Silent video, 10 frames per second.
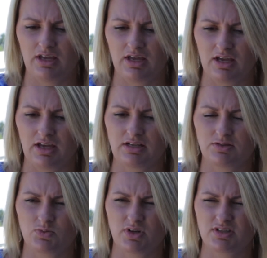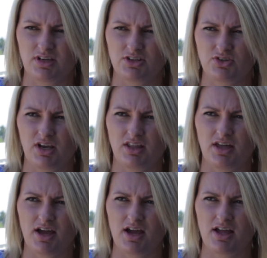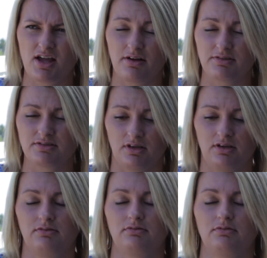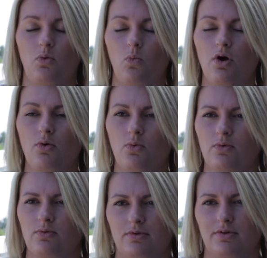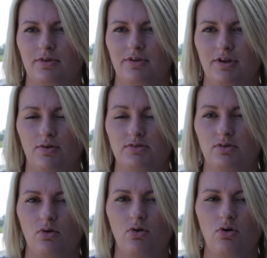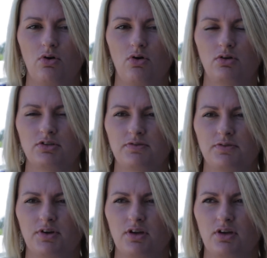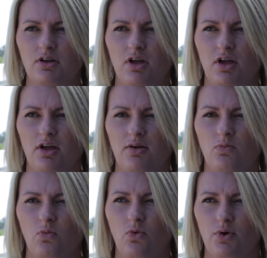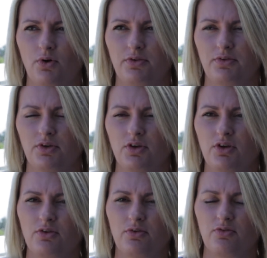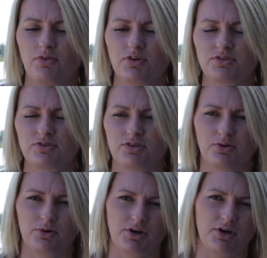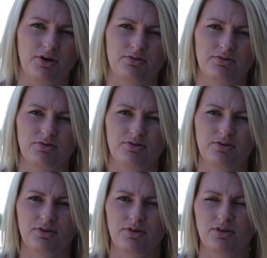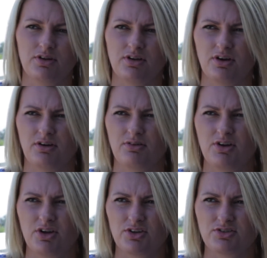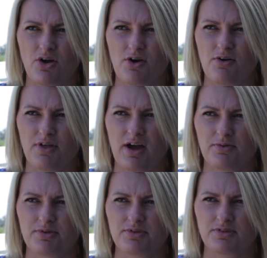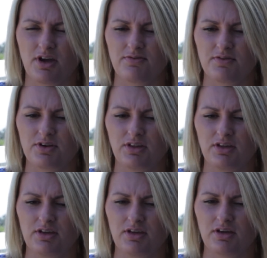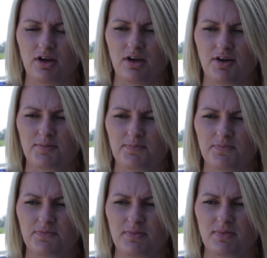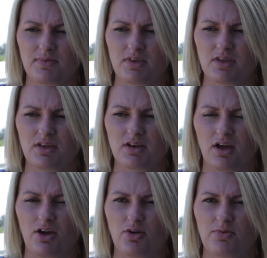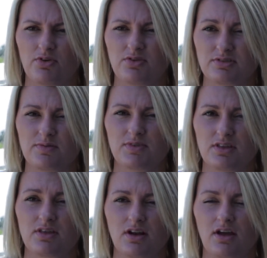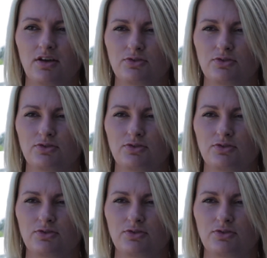And once I tried that, I was like, whoa, it's a whole different world versus a Norco, So that was definitely an eye-opener and something that I